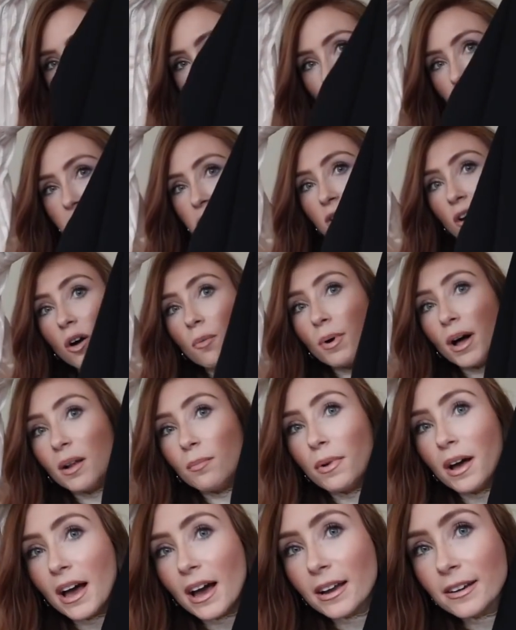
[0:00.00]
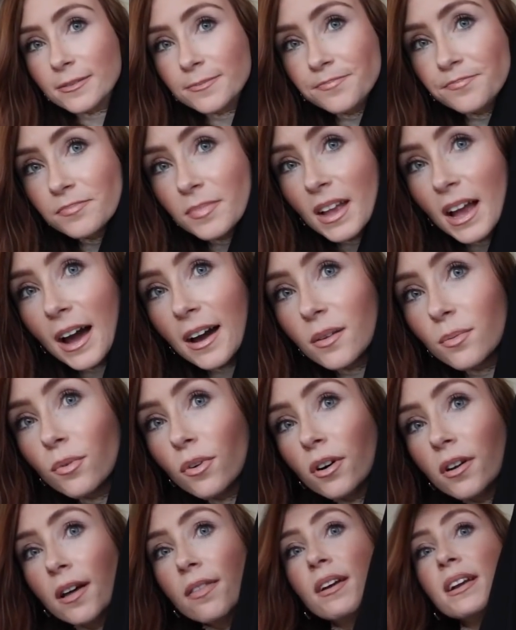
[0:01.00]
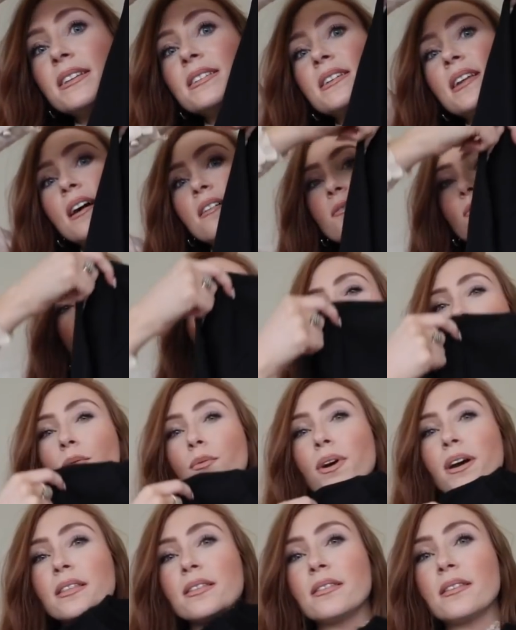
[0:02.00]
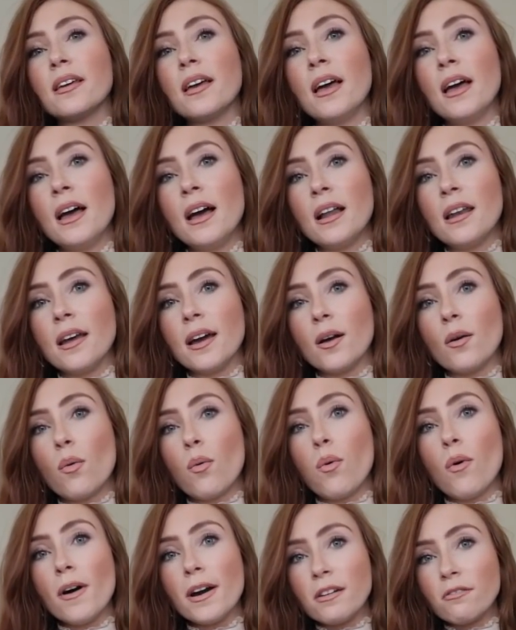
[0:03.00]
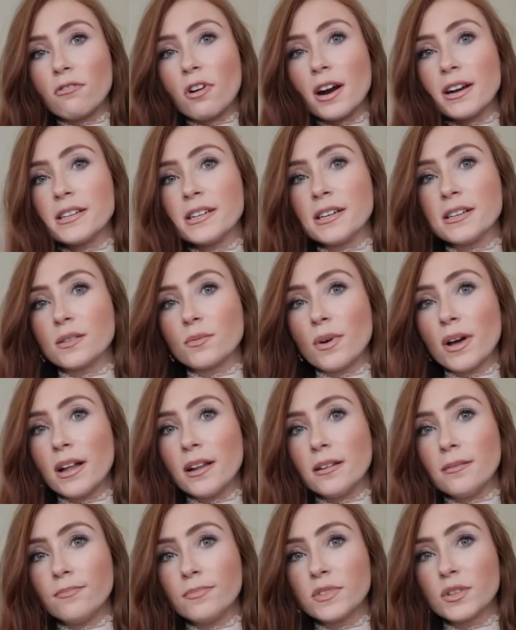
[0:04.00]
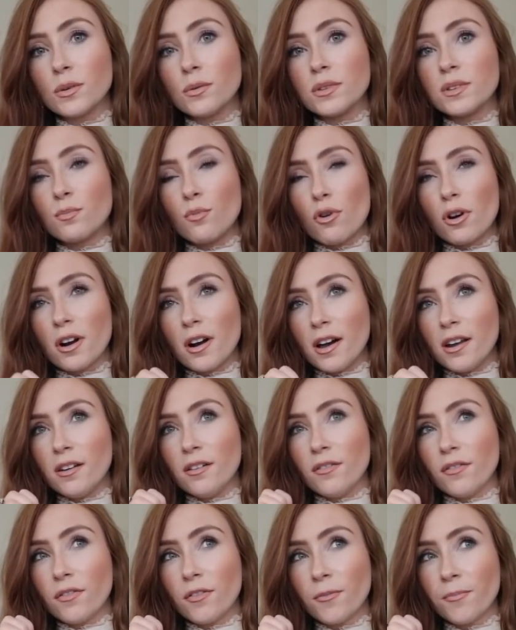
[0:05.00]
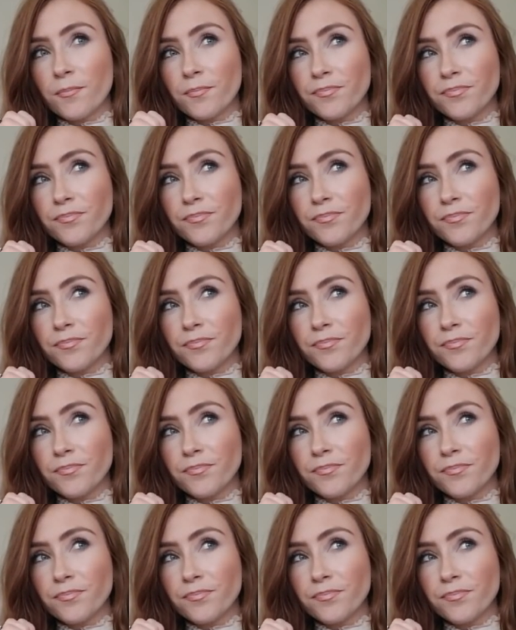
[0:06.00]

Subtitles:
So I saw Balmain had one, and they did have one with like white writing as well, so it's more kind of